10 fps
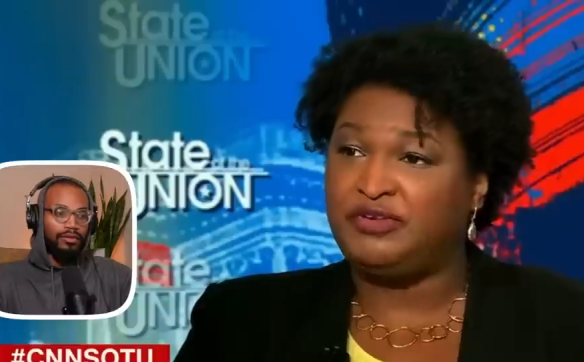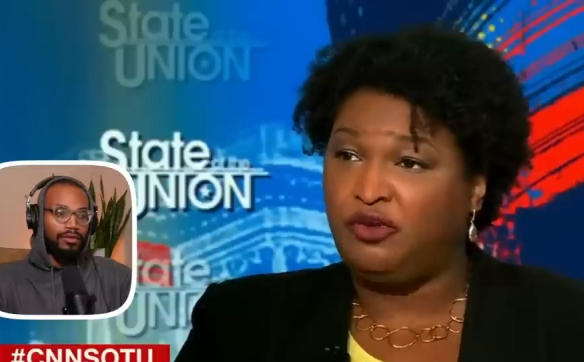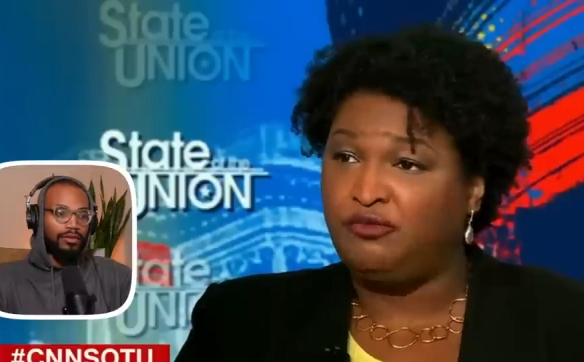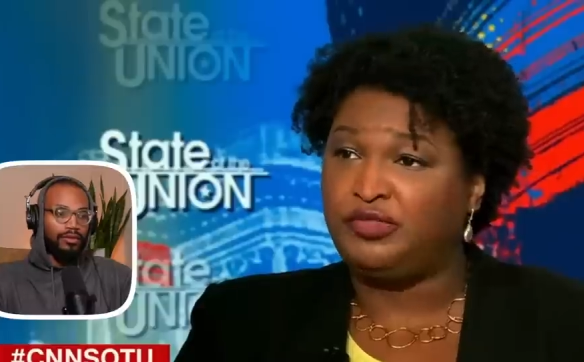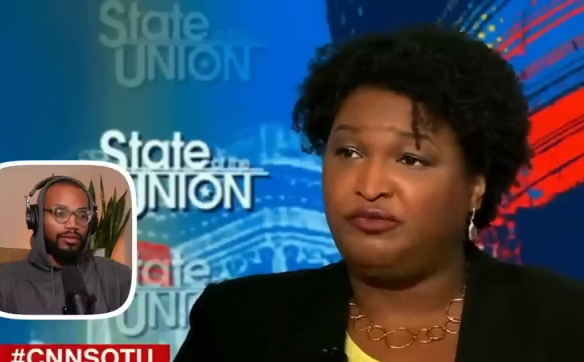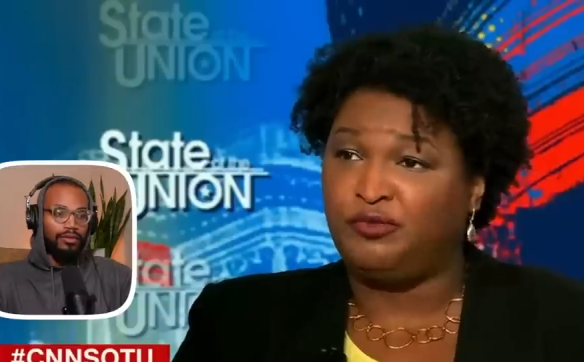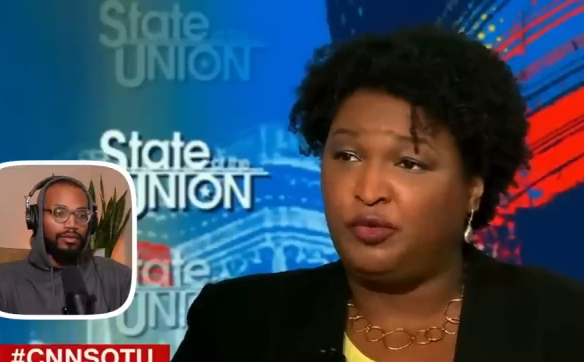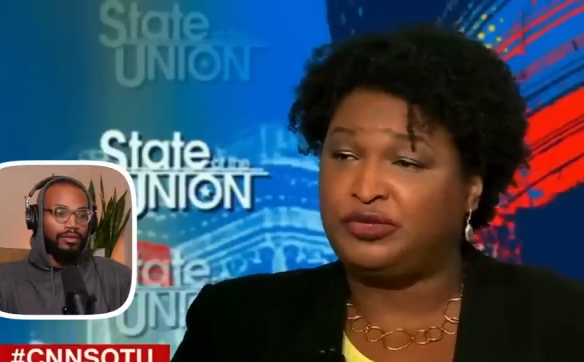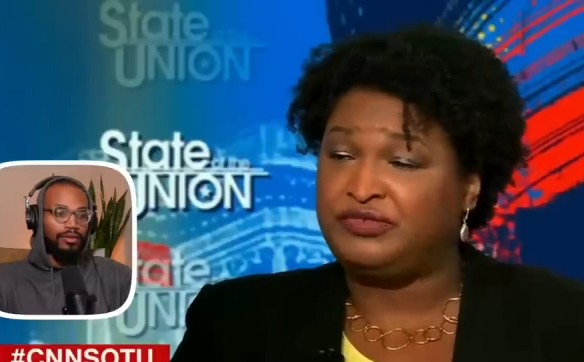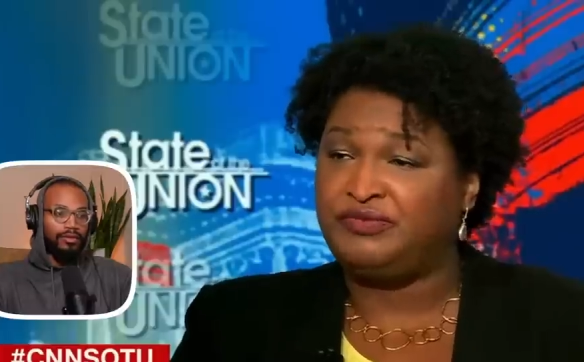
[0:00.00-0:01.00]
Speaker 1: And over the
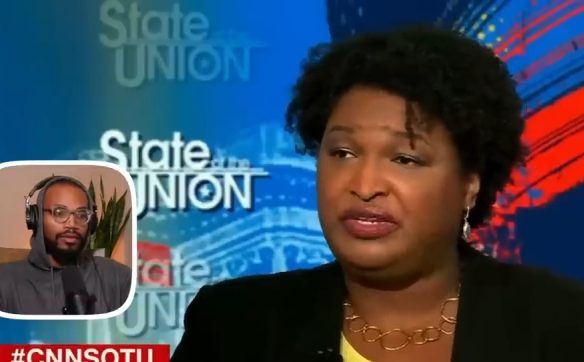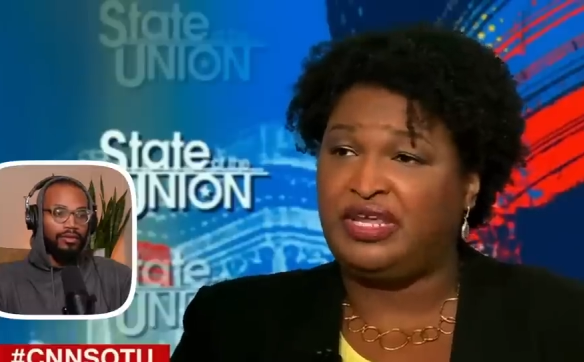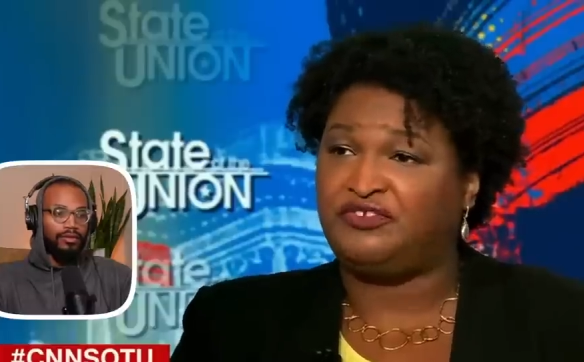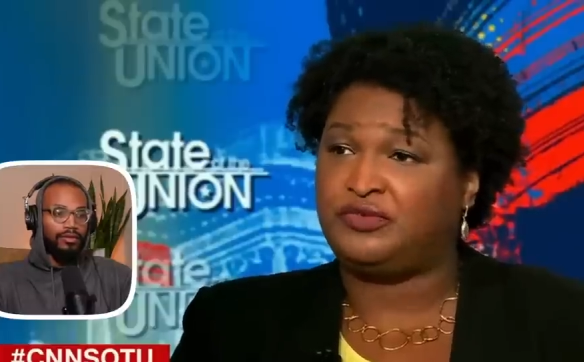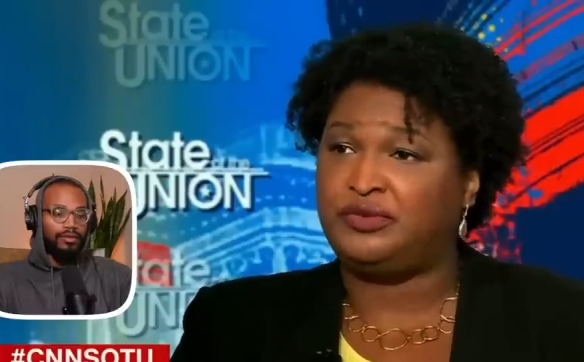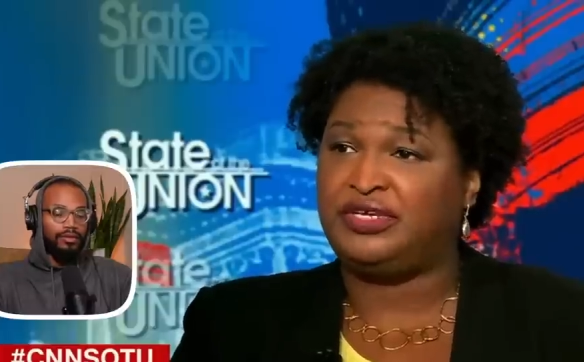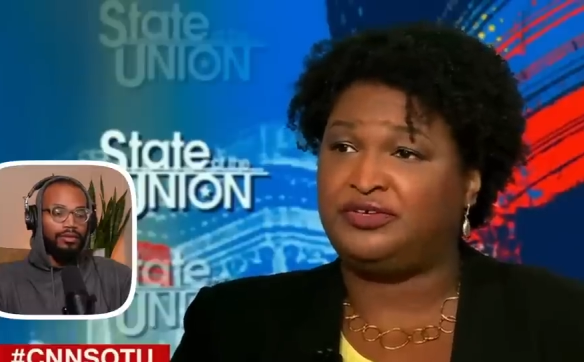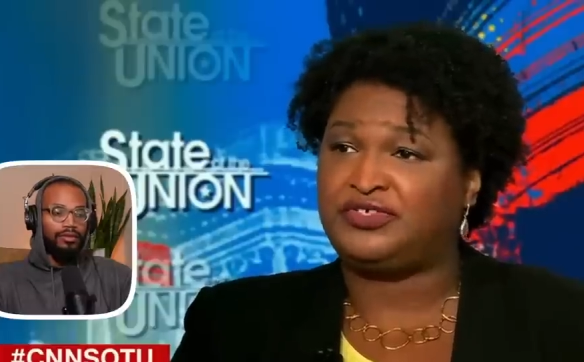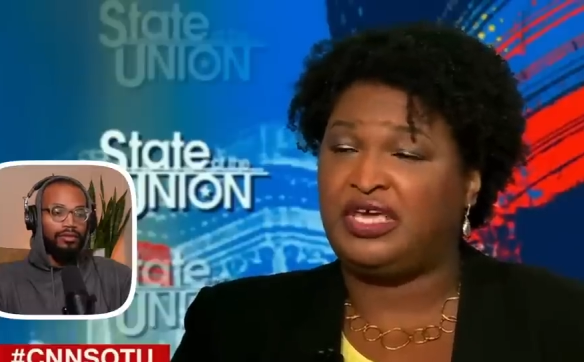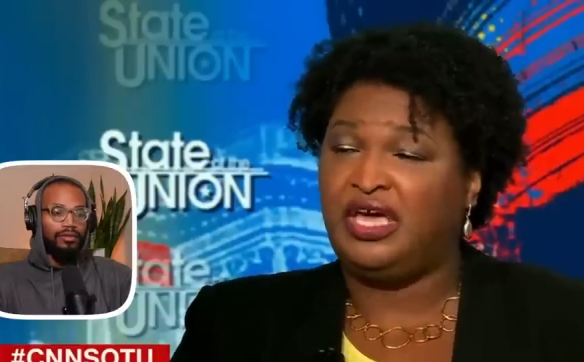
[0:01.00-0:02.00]
course of the next few
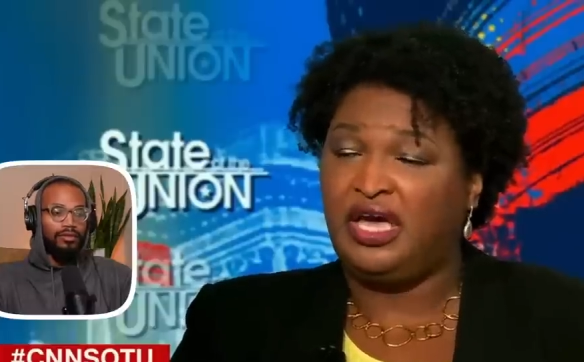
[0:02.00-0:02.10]
years,